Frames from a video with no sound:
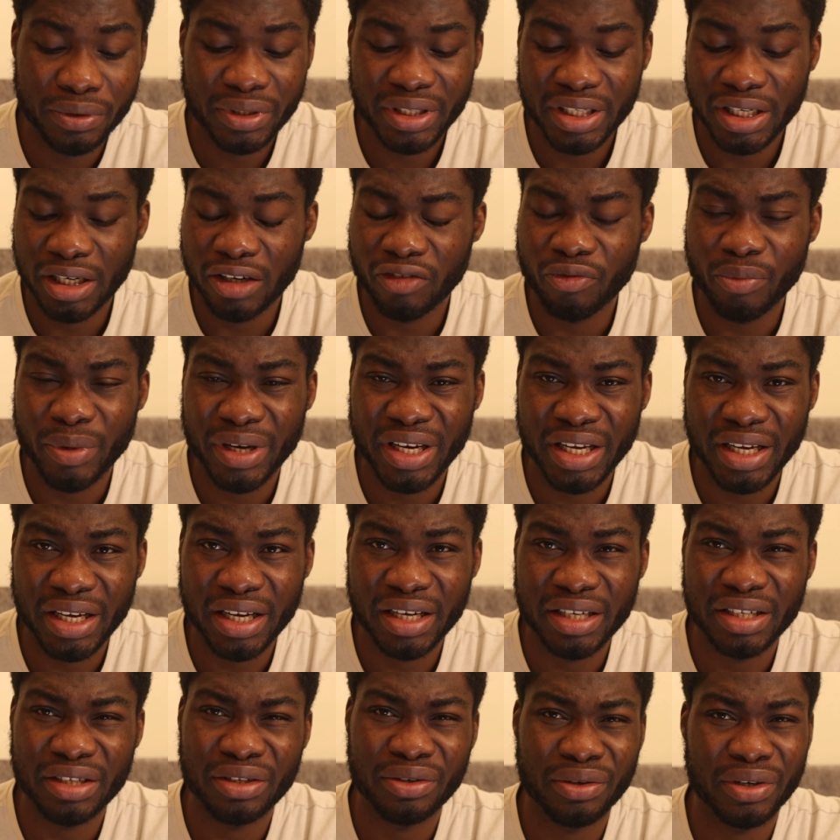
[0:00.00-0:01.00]

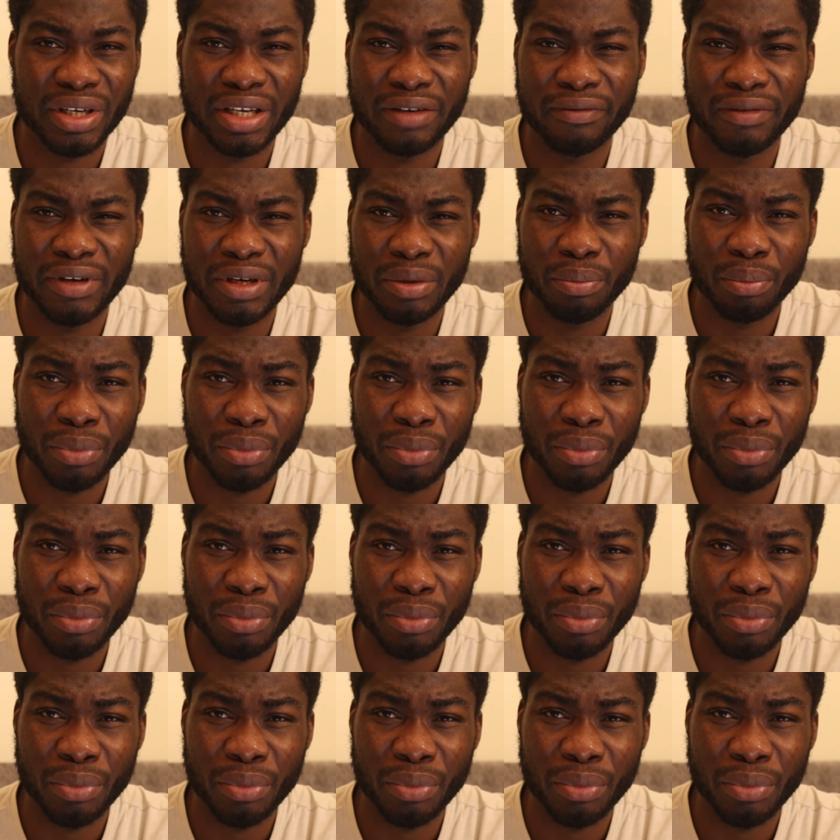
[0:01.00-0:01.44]
self-medication, or even